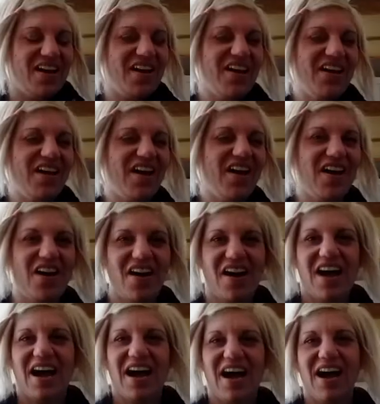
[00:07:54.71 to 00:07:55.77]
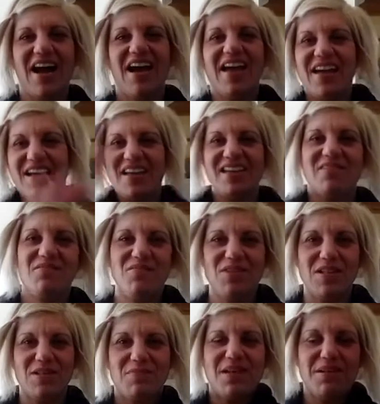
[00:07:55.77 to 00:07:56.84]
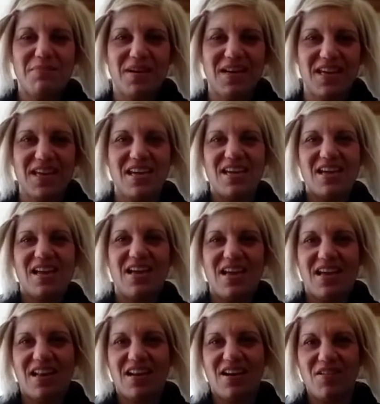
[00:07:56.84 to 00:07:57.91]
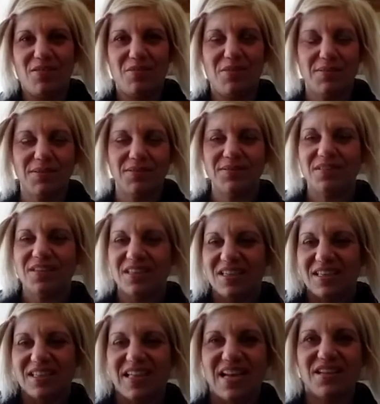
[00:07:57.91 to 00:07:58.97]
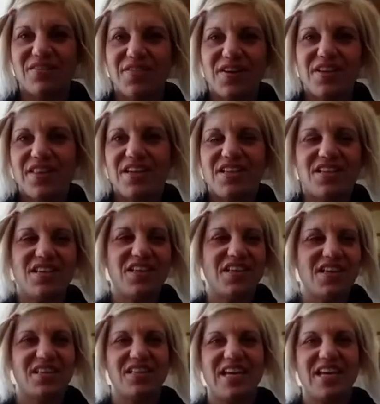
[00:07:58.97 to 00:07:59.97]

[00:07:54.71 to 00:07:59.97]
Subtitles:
Hi, Really Big Monkey and other people. Thanks for the